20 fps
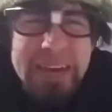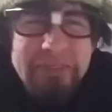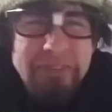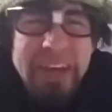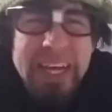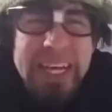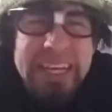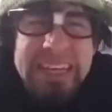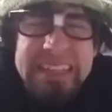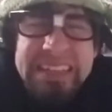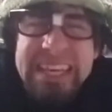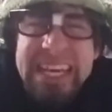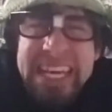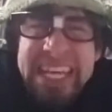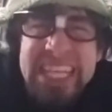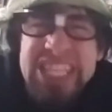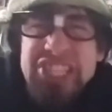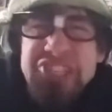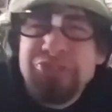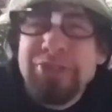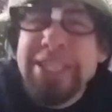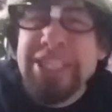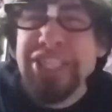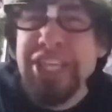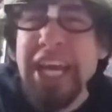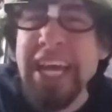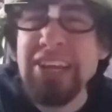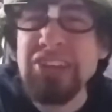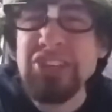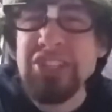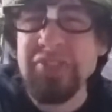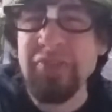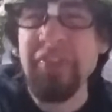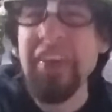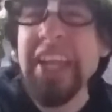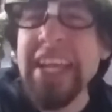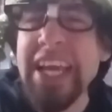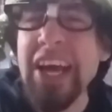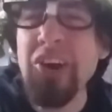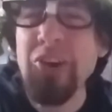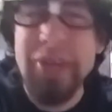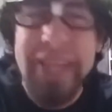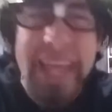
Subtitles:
of the History Channel's video